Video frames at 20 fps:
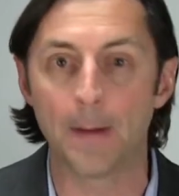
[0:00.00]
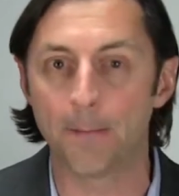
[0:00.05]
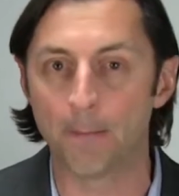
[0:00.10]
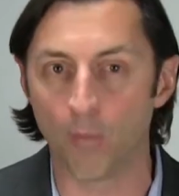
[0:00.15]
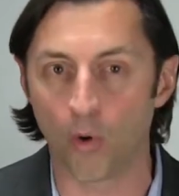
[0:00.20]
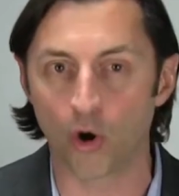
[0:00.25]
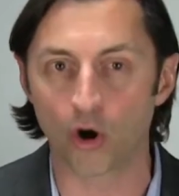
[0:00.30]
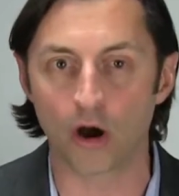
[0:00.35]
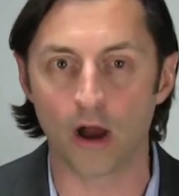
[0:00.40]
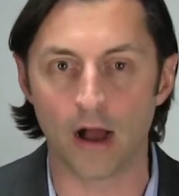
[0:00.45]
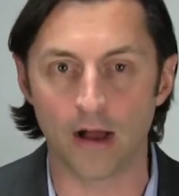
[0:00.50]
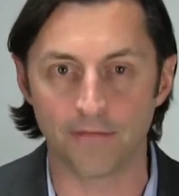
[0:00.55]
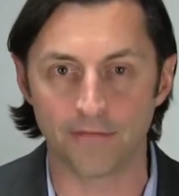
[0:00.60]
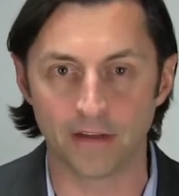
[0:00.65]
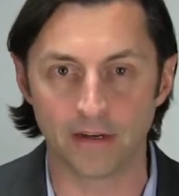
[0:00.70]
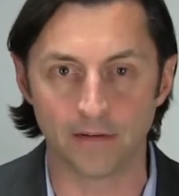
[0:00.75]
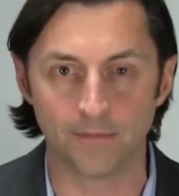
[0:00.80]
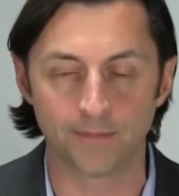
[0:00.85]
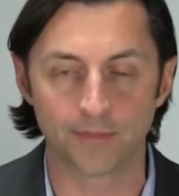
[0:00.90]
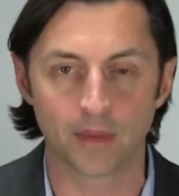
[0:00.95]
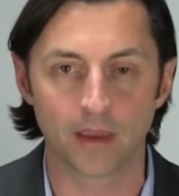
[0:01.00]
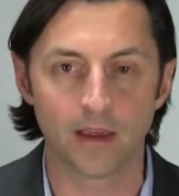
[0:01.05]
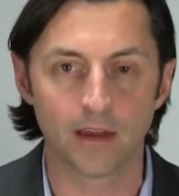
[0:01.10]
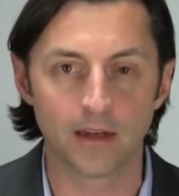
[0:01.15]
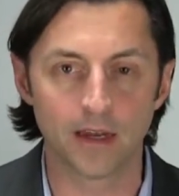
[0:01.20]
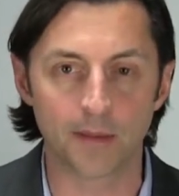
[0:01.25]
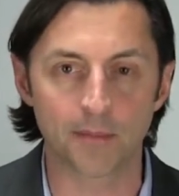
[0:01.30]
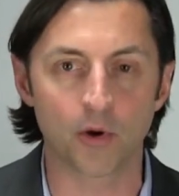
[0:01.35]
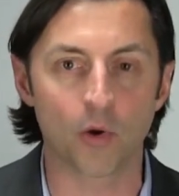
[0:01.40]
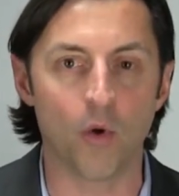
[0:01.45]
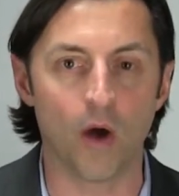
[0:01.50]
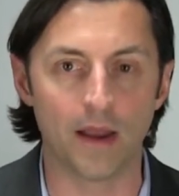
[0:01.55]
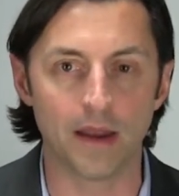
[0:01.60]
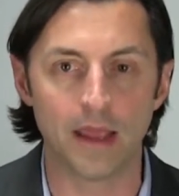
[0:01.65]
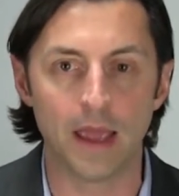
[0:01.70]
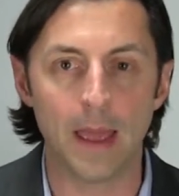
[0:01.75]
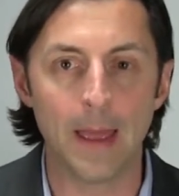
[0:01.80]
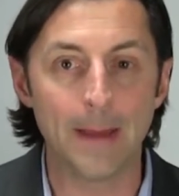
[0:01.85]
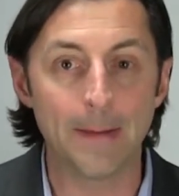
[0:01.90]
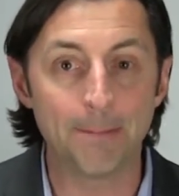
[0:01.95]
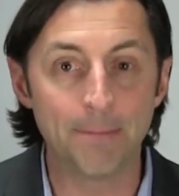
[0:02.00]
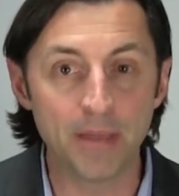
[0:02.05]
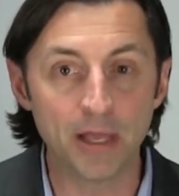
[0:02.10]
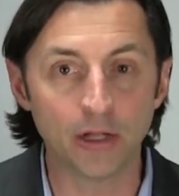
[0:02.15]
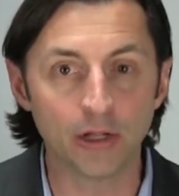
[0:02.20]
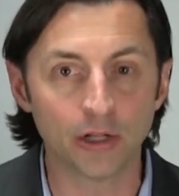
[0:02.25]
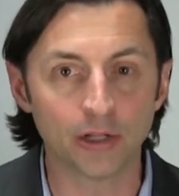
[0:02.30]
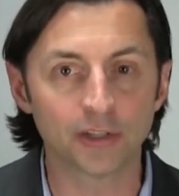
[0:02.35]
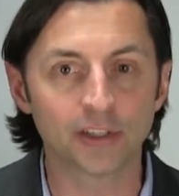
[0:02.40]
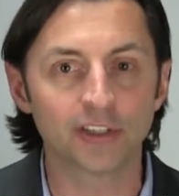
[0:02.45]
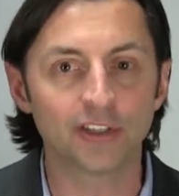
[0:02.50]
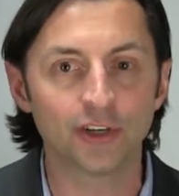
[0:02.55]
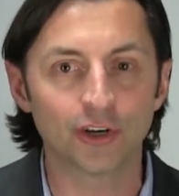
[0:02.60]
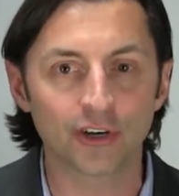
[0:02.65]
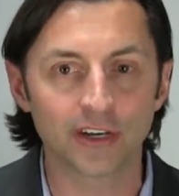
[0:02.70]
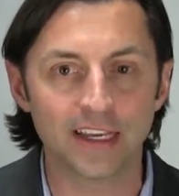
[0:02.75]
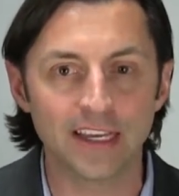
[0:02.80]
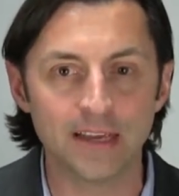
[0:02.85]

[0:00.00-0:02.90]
more often. Number 1, build your